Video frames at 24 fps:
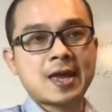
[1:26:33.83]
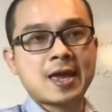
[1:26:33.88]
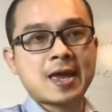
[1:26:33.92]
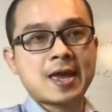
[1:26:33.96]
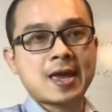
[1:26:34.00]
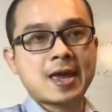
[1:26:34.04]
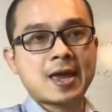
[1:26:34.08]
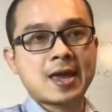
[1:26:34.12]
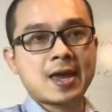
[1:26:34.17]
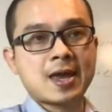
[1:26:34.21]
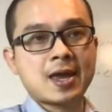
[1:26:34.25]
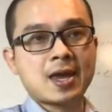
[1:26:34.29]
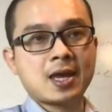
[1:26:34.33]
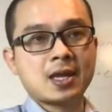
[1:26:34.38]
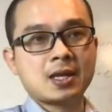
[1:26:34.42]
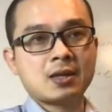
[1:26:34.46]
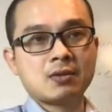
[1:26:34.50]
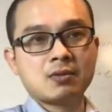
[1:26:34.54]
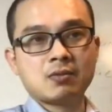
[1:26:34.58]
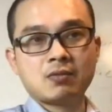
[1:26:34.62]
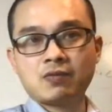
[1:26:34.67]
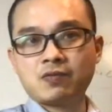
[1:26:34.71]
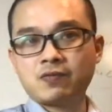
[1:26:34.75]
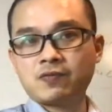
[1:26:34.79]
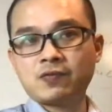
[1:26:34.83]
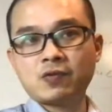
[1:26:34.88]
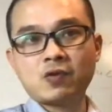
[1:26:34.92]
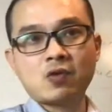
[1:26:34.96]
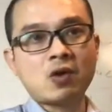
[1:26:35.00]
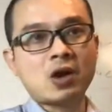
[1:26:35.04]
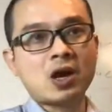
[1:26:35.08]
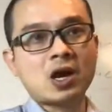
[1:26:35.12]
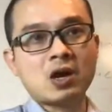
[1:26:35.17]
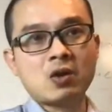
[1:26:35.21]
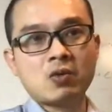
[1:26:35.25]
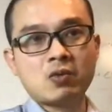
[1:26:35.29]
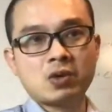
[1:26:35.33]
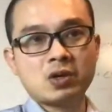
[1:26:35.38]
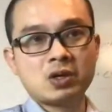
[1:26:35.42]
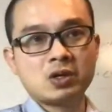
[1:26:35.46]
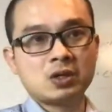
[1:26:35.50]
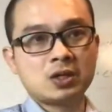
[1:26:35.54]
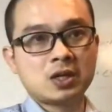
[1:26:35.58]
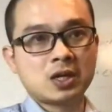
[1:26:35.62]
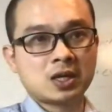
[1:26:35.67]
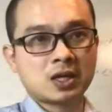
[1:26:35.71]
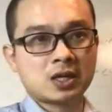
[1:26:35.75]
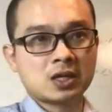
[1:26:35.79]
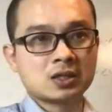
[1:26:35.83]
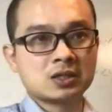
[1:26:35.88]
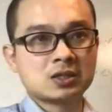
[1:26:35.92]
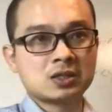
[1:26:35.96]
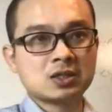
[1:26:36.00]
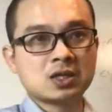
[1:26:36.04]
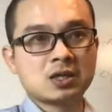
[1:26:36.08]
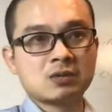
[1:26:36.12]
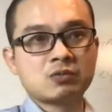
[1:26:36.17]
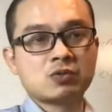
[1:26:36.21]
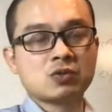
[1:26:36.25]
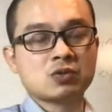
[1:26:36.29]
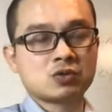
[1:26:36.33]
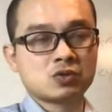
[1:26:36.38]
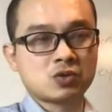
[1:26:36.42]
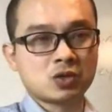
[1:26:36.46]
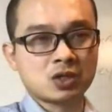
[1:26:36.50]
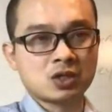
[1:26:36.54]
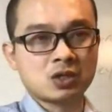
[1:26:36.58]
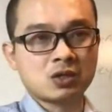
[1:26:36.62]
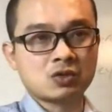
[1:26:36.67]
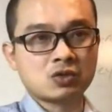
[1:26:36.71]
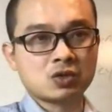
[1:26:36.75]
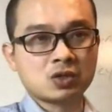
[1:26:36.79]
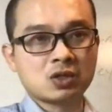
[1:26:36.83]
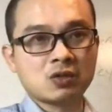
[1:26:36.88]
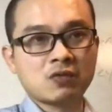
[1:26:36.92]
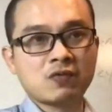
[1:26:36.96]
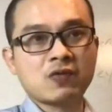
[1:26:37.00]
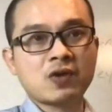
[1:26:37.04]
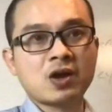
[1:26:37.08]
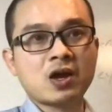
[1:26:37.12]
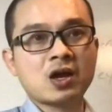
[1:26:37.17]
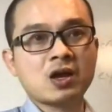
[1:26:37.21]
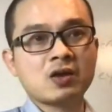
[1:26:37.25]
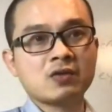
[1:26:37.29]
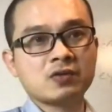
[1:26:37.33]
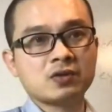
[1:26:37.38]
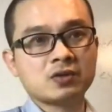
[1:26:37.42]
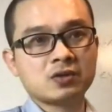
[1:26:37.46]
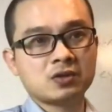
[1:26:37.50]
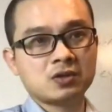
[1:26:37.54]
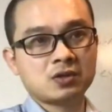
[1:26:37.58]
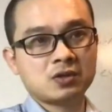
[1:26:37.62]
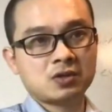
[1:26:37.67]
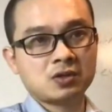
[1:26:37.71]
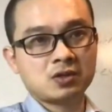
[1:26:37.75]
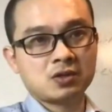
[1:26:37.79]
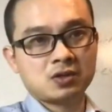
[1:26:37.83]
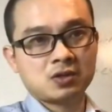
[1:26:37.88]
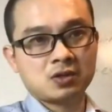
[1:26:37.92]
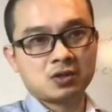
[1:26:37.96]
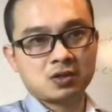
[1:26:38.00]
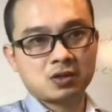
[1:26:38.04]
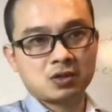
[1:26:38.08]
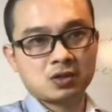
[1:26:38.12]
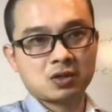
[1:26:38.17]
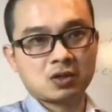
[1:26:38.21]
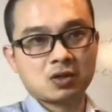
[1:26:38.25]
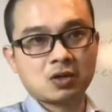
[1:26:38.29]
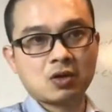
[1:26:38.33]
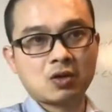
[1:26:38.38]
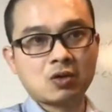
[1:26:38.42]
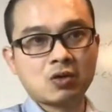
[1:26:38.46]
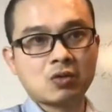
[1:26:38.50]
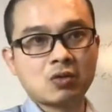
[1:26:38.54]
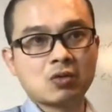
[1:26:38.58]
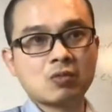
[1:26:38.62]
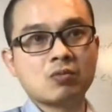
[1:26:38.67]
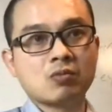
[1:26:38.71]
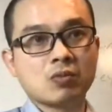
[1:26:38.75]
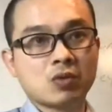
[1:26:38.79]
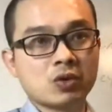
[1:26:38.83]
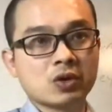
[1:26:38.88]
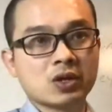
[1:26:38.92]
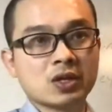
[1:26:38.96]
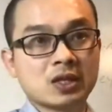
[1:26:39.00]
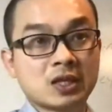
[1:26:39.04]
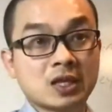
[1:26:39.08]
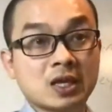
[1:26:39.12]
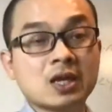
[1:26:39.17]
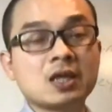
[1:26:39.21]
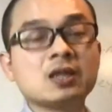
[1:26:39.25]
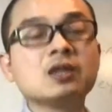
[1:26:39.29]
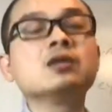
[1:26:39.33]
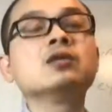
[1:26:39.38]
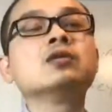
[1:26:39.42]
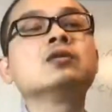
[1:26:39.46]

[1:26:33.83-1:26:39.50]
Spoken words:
and 4 hour I can see up to 20, 25, or more than that.